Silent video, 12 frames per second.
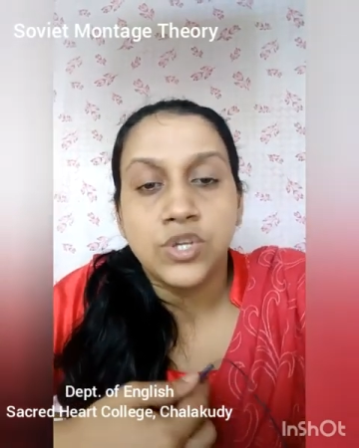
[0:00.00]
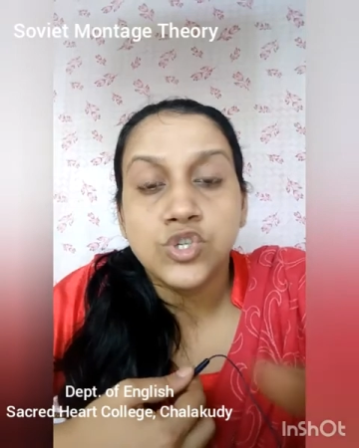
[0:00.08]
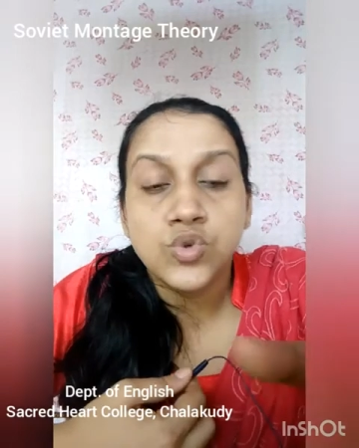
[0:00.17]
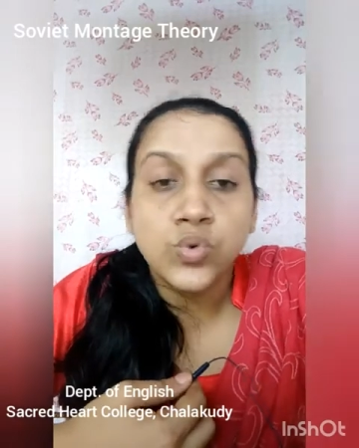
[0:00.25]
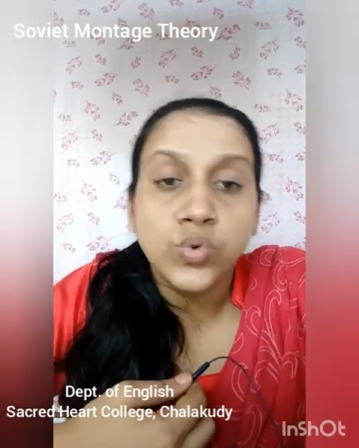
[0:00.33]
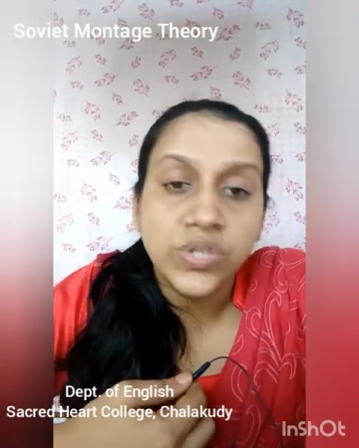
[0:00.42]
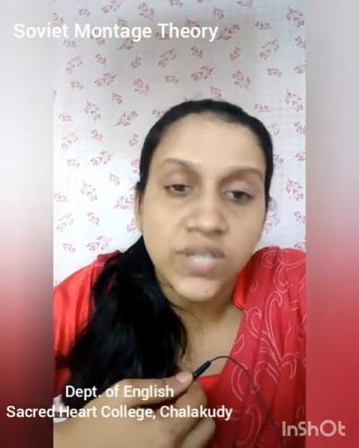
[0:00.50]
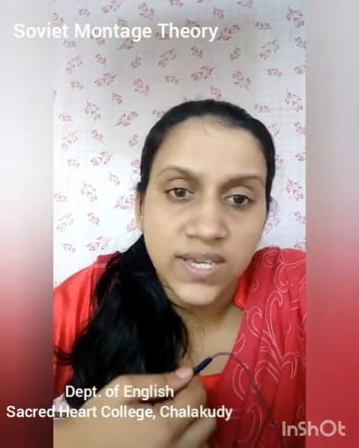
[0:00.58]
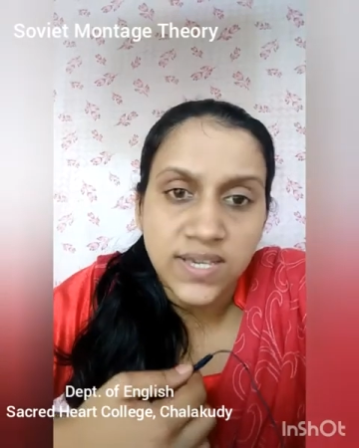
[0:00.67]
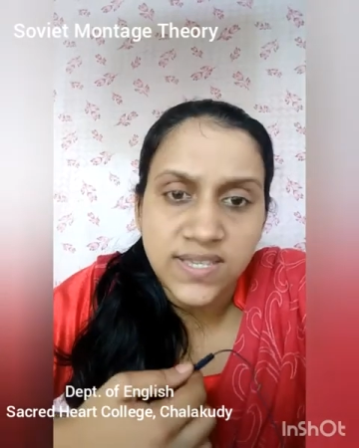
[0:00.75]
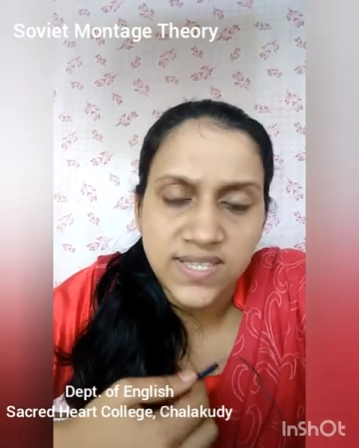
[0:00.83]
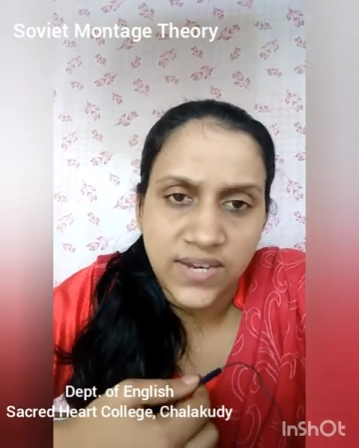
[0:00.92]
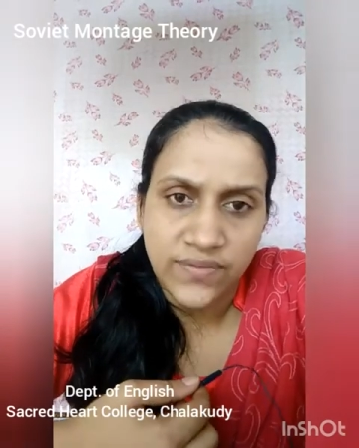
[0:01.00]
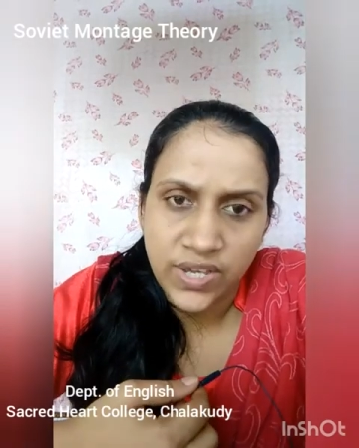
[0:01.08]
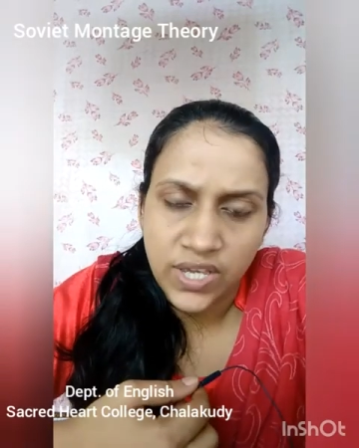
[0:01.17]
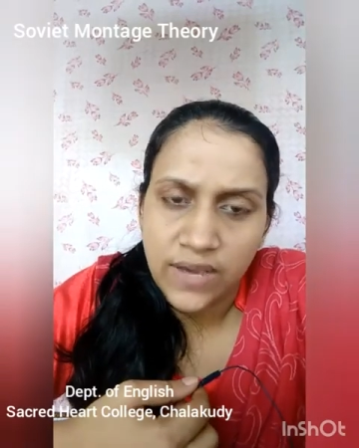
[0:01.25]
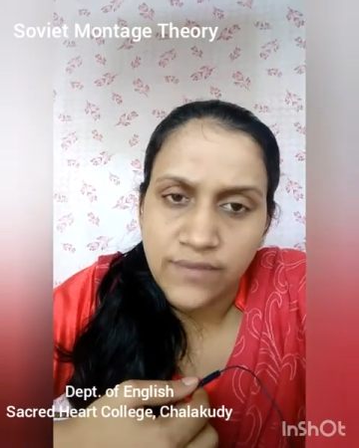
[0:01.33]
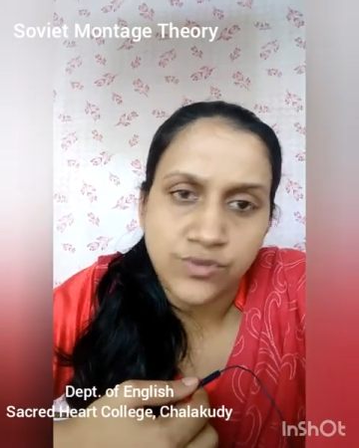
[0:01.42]
two things that
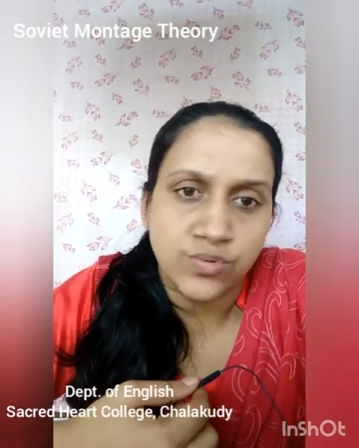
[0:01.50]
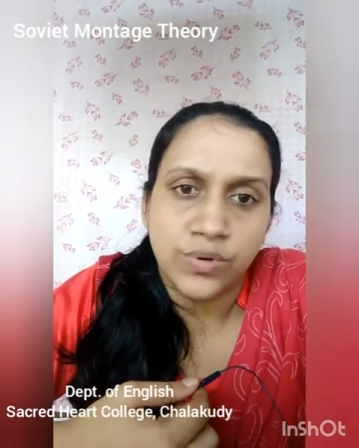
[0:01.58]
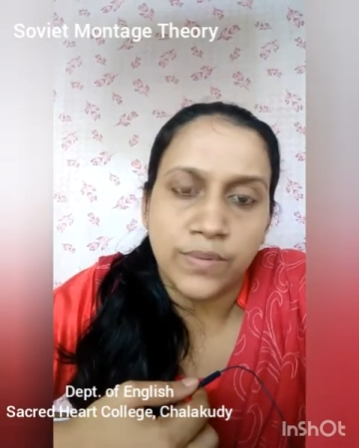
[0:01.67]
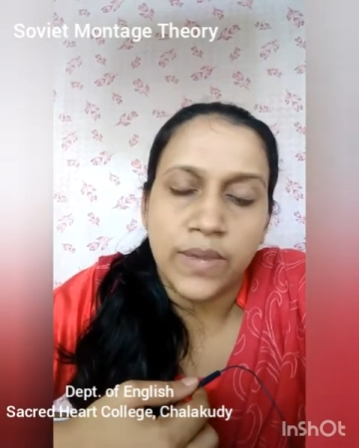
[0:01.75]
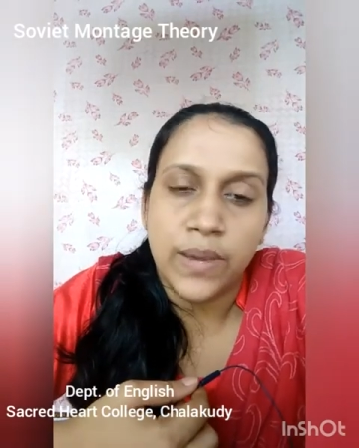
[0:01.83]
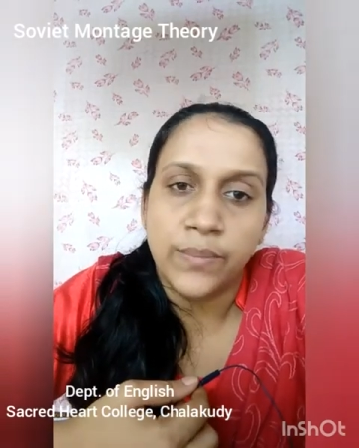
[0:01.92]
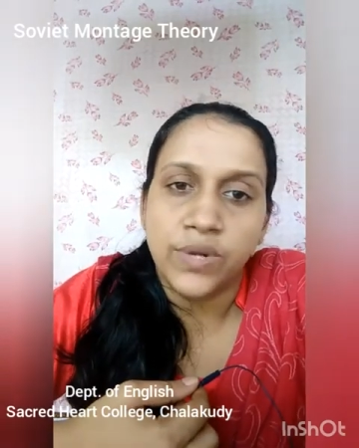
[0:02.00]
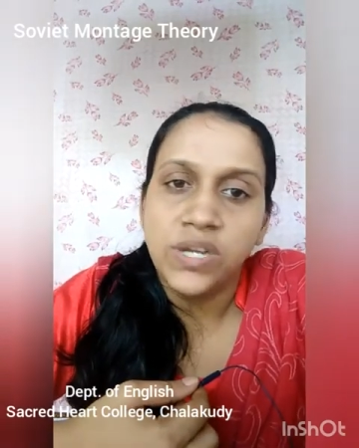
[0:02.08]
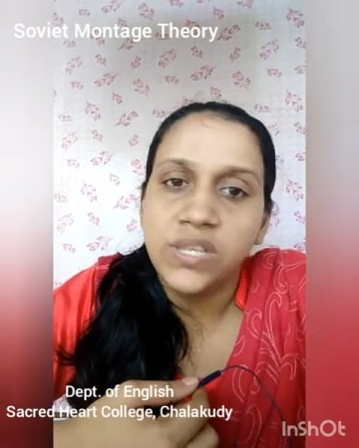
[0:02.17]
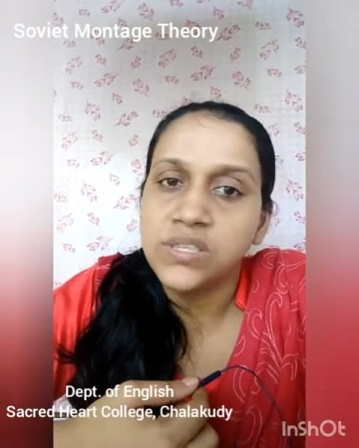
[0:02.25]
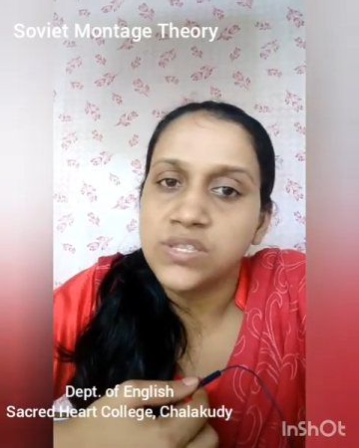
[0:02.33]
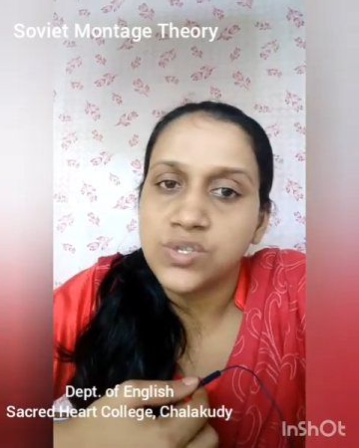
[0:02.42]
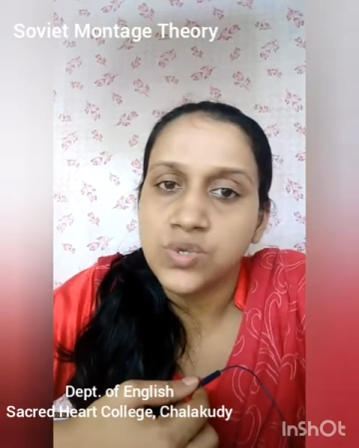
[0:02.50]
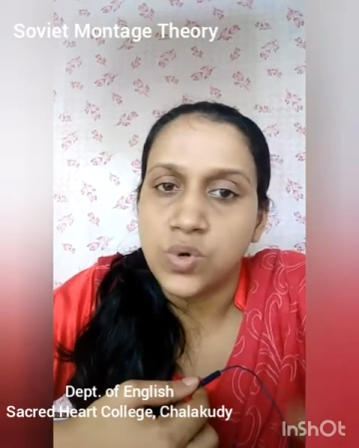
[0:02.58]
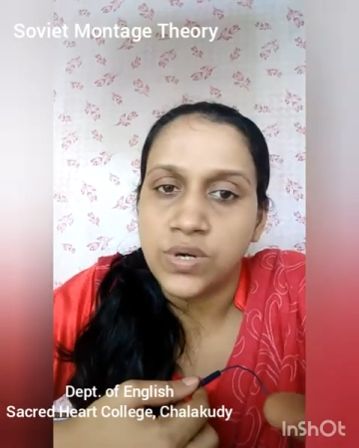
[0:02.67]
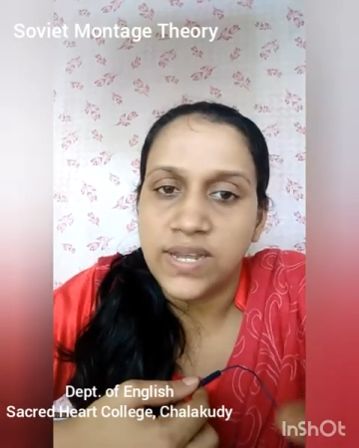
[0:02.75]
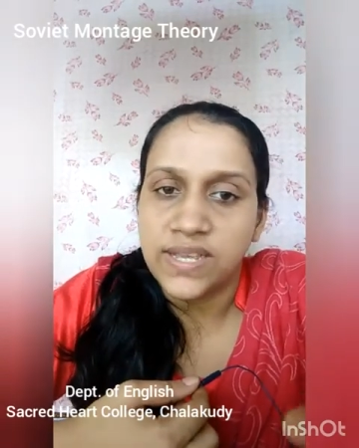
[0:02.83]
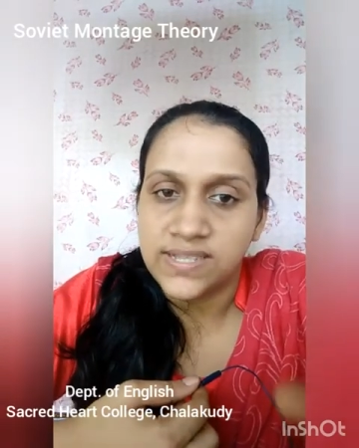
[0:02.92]
we have to remember in this
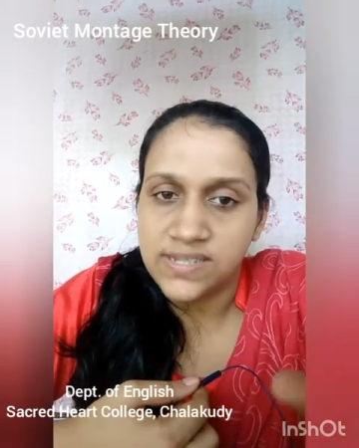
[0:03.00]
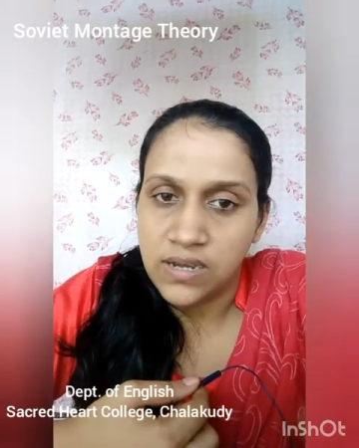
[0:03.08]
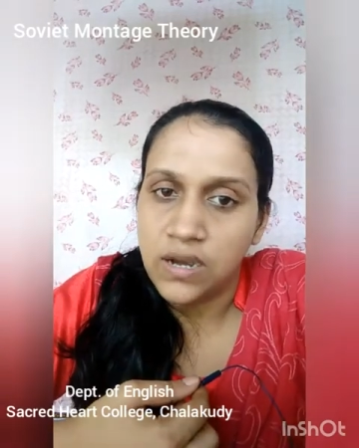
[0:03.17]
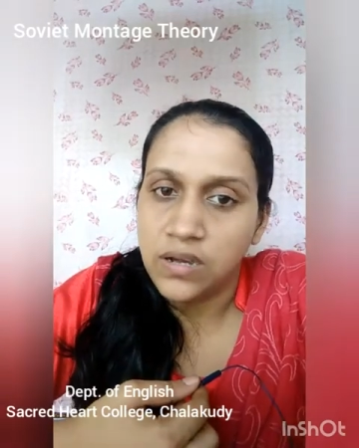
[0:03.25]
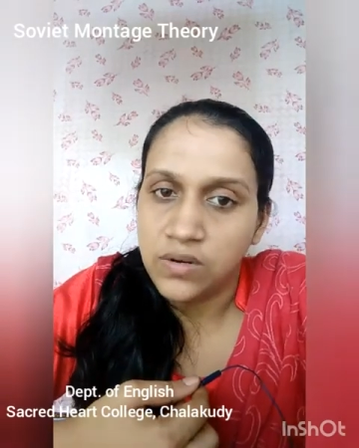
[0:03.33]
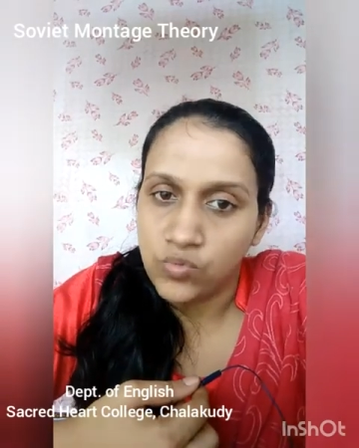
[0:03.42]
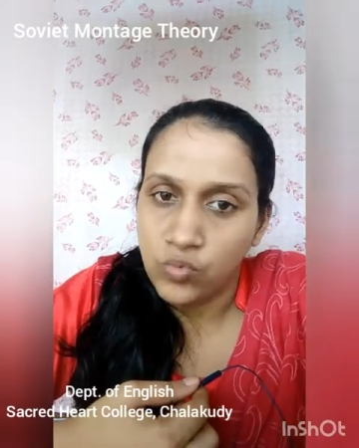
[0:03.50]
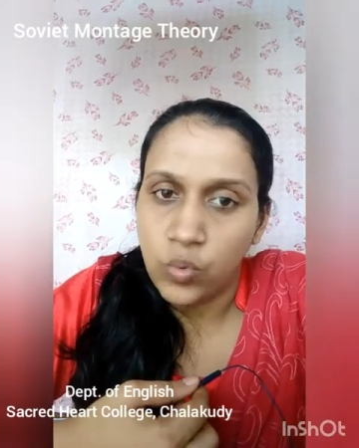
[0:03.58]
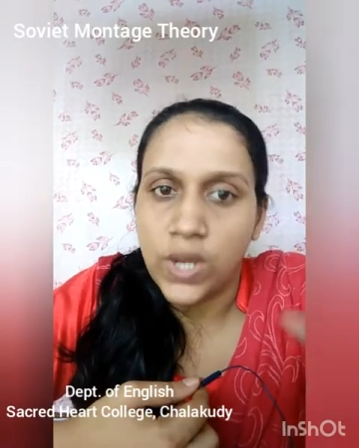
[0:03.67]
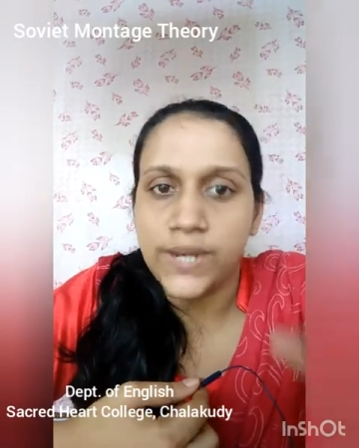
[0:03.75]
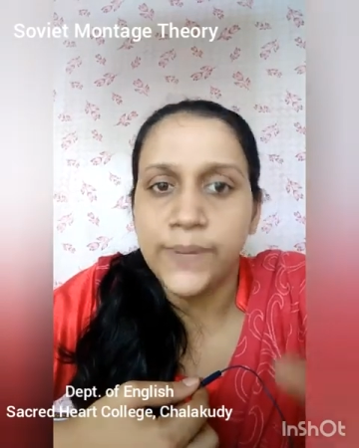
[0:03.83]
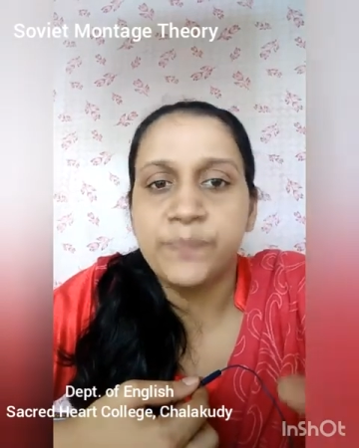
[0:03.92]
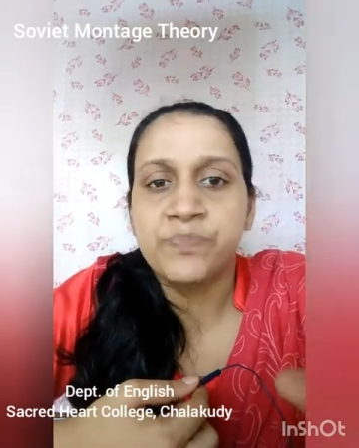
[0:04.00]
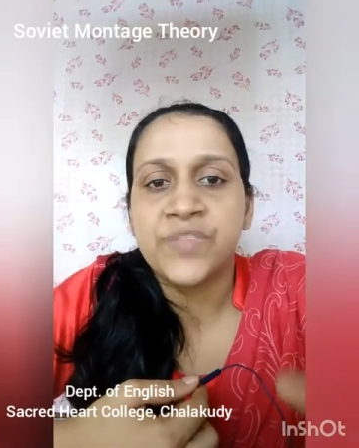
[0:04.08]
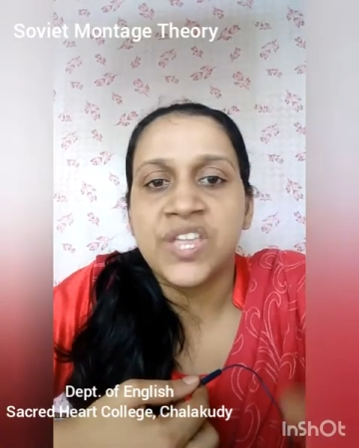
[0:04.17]
context are: one,